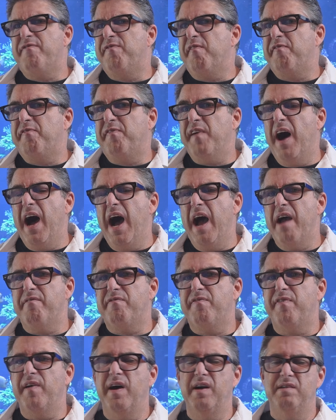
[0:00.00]
for
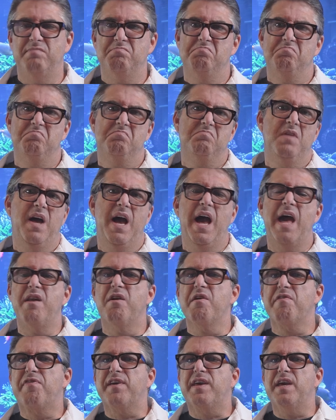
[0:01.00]
5. I
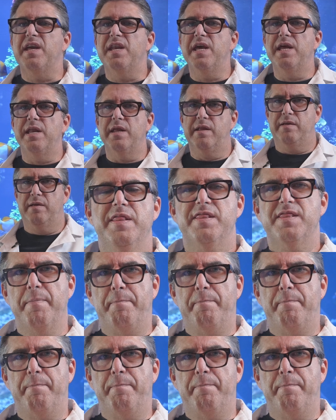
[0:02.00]
don't think you need it. The